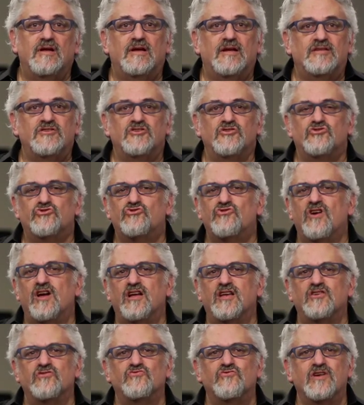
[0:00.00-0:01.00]
as you try
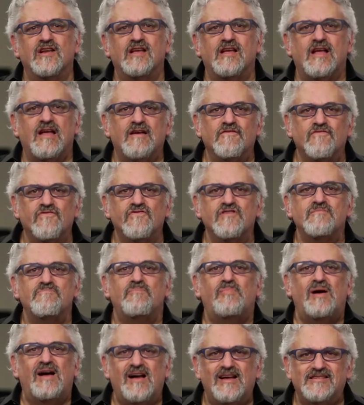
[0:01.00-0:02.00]
and wring every
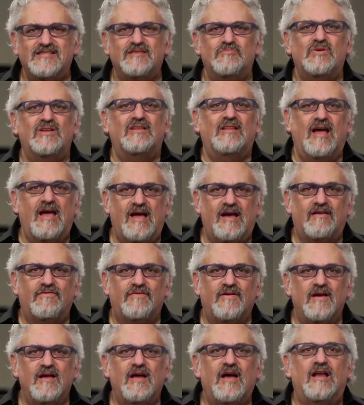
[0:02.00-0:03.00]
possible laugh
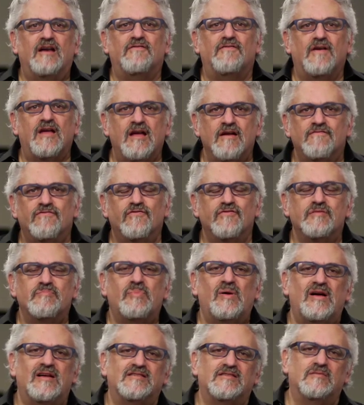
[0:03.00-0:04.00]
out of every
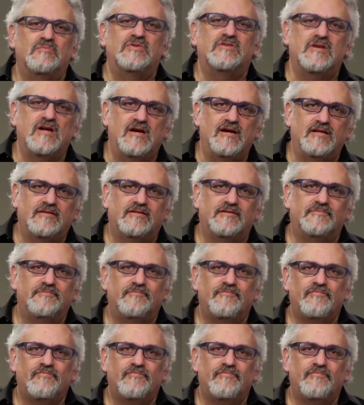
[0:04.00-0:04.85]
possible cut.